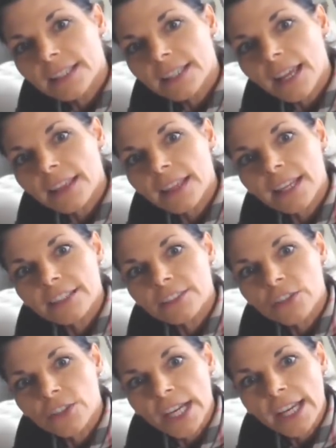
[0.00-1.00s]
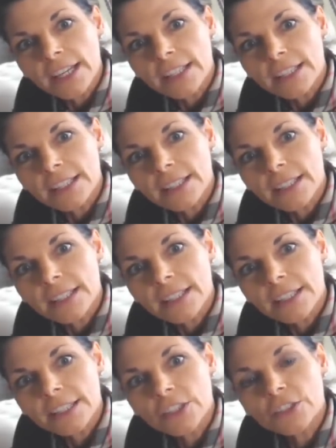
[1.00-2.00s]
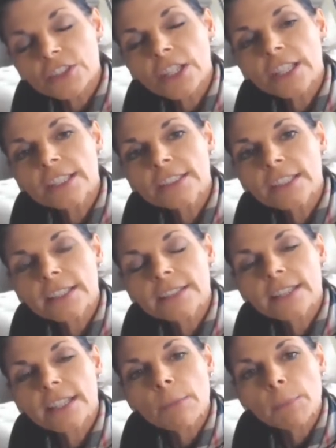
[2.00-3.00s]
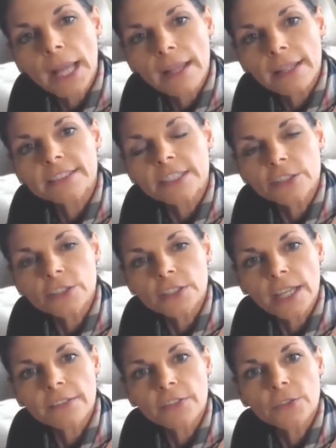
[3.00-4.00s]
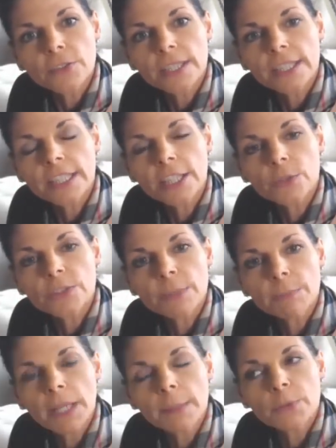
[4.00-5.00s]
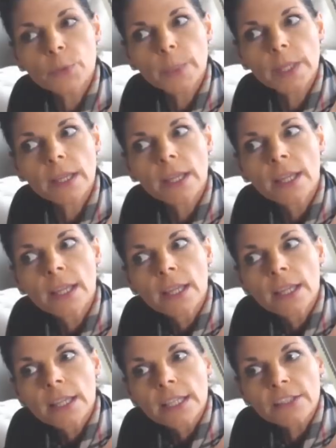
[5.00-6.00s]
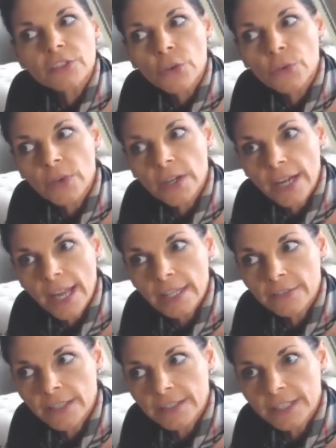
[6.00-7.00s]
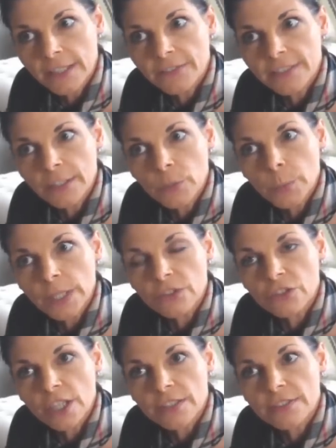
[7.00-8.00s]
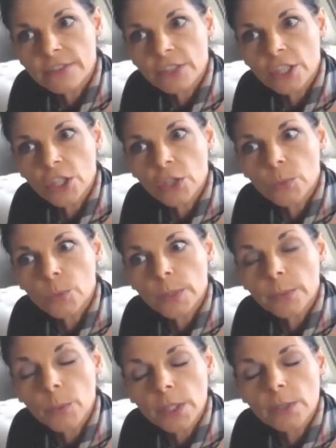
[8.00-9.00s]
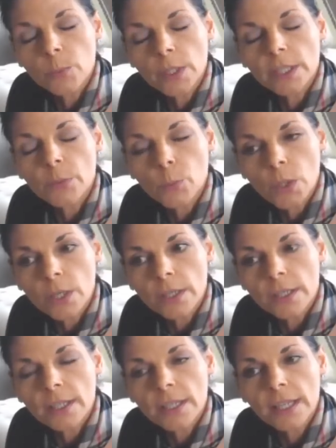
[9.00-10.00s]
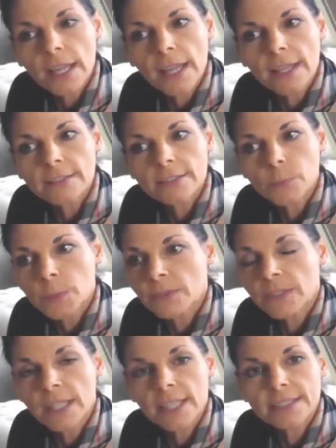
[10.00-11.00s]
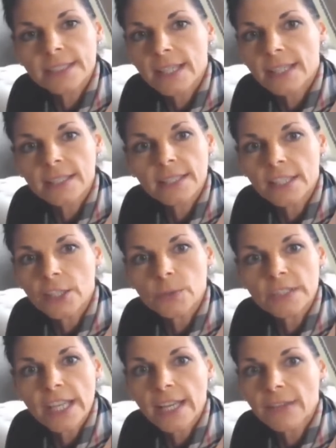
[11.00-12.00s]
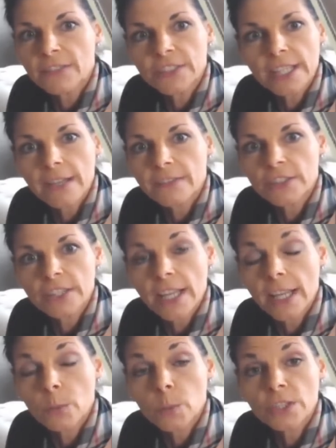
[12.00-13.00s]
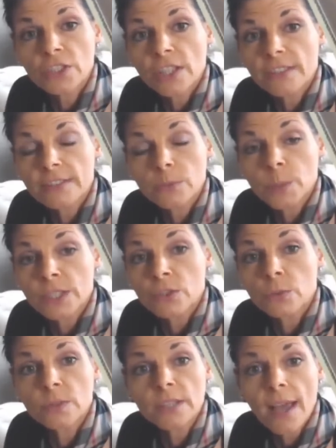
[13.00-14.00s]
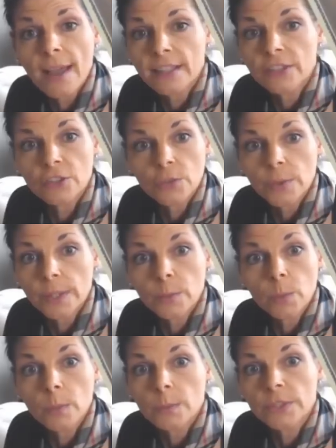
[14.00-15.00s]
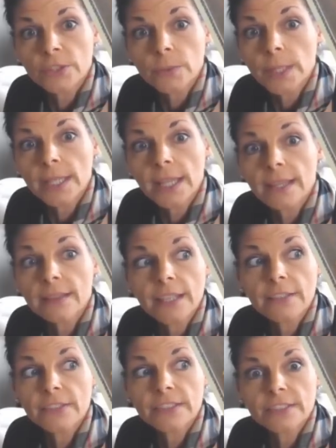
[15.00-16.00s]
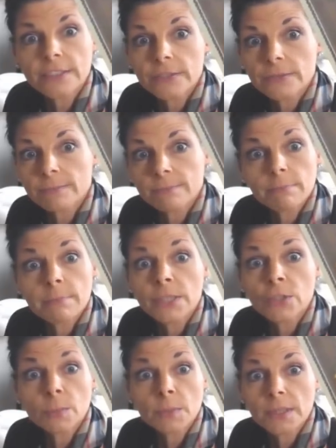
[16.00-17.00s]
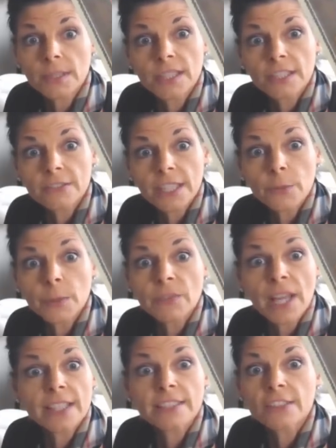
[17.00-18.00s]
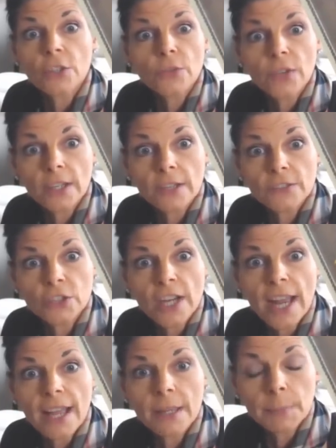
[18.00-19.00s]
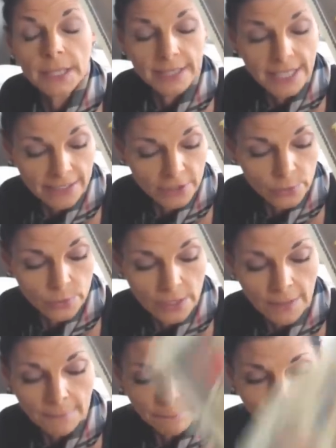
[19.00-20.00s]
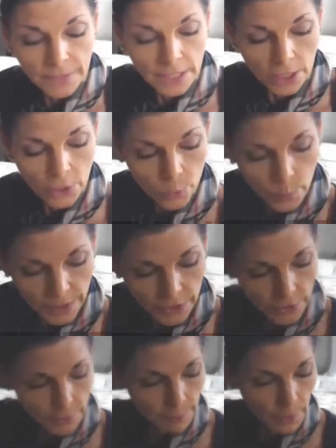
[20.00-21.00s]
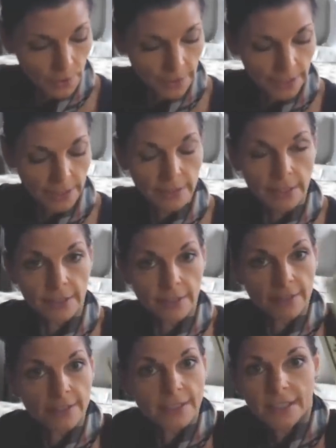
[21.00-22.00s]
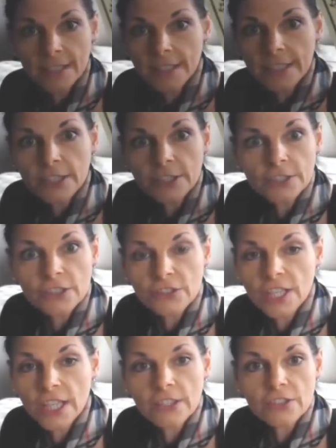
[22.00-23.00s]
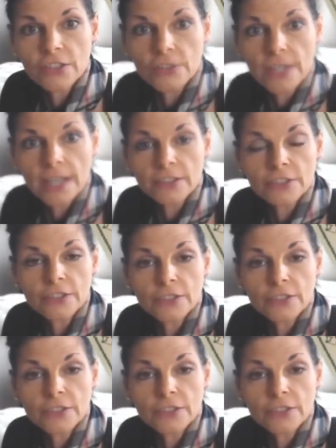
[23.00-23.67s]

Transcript: I think it's great. You're starting to get balance in your life. You really, you know, sometimes we get so far ahead of ourselves that we just, you know, we work and work and work, and we realize that, you know, day after day after day, we do not enjoy what we're doing, and life is just miserable, right? We've gotten so far off track, but that's, you know, what you're pulling in here. You're just changing directions.